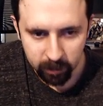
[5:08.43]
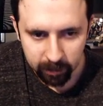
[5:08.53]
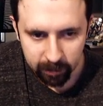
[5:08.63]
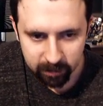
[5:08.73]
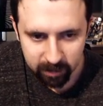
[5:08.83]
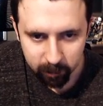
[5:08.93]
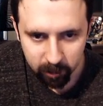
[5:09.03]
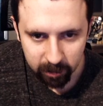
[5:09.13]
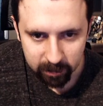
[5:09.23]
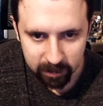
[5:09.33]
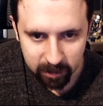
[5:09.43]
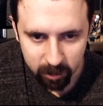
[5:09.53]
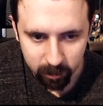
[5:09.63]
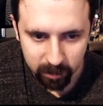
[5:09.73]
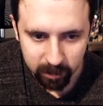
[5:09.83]
STMR
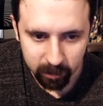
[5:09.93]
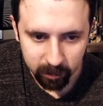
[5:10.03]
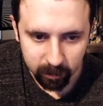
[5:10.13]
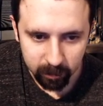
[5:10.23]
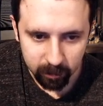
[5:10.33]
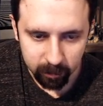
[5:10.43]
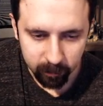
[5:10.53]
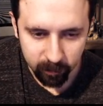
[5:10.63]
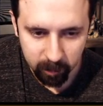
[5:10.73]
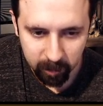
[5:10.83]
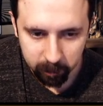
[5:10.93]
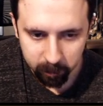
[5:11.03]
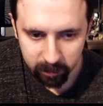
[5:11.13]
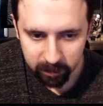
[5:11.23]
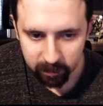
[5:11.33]
accessory, female
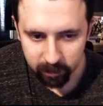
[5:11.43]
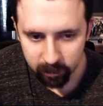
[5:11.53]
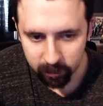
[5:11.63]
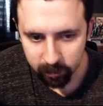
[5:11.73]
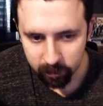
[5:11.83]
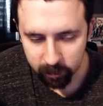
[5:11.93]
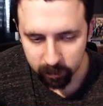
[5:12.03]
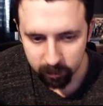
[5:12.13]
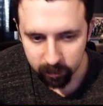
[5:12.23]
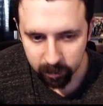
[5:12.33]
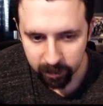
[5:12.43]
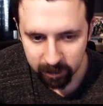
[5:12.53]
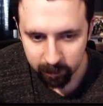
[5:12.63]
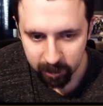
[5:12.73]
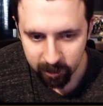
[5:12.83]
only, 90
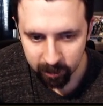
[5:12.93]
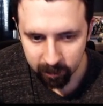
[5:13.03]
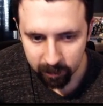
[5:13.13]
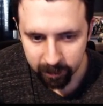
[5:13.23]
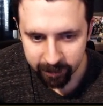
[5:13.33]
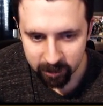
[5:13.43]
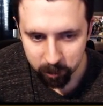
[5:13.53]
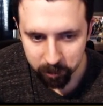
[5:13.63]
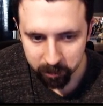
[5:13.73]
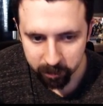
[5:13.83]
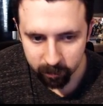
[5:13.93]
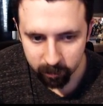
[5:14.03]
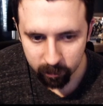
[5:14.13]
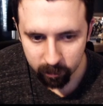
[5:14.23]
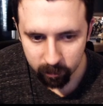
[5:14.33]
magic, 80 spirit,
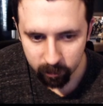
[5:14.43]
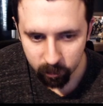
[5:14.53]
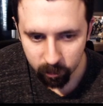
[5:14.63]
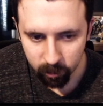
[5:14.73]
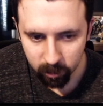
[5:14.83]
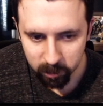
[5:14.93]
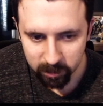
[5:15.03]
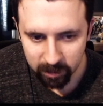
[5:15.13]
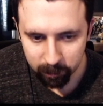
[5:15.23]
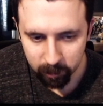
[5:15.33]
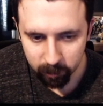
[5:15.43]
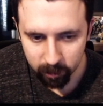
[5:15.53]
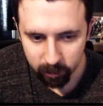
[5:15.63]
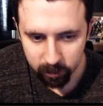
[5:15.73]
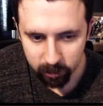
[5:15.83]
30% MP
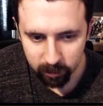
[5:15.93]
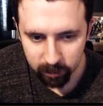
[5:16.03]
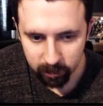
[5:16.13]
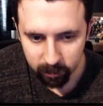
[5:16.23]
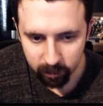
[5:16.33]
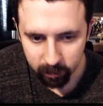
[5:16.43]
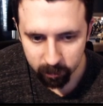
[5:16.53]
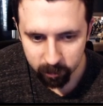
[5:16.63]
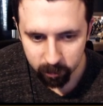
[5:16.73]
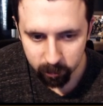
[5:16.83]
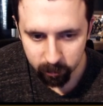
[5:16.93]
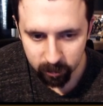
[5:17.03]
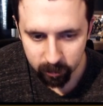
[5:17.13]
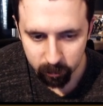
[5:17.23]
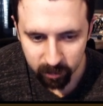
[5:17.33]
reduction, and also
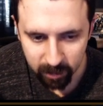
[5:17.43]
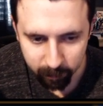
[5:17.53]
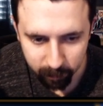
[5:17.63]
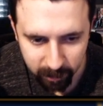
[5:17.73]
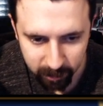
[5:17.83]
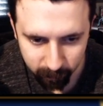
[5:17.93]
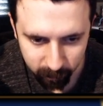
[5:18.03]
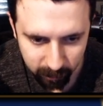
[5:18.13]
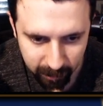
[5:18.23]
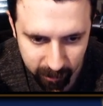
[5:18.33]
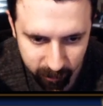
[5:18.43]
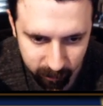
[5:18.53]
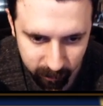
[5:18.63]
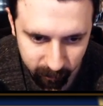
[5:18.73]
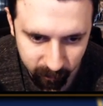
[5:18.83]
500 flat magic for Ashe
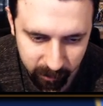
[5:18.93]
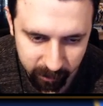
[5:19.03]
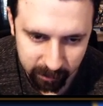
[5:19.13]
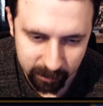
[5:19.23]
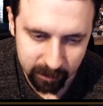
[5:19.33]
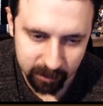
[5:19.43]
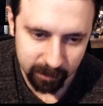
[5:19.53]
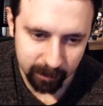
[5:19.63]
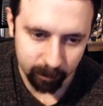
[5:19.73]
variants.